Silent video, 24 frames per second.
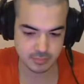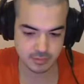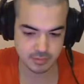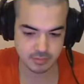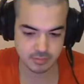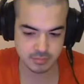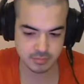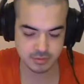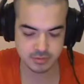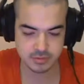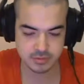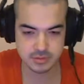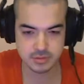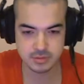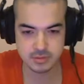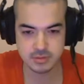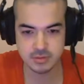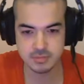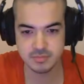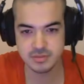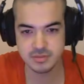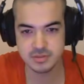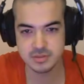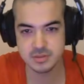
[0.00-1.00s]
because
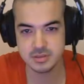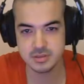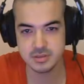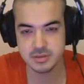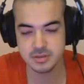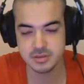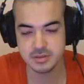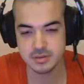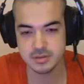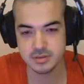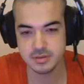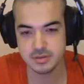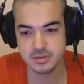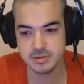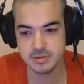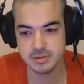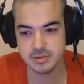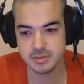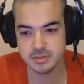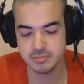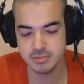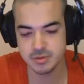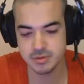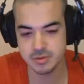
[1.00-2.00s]
obviously
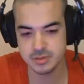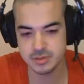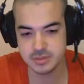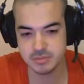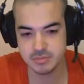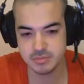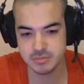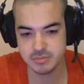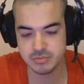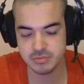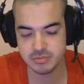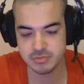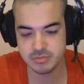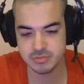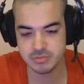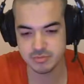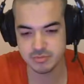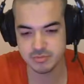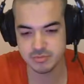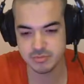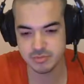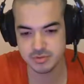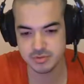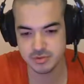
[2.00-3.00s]
there's ways to improve,
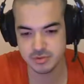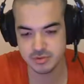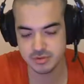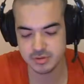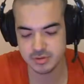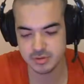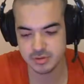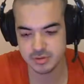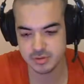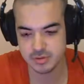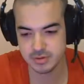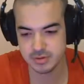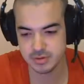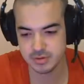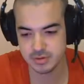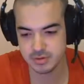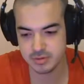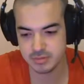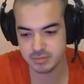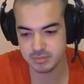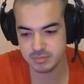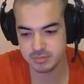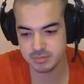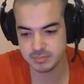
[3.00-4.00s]

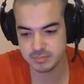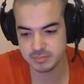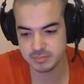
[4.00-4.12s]
um,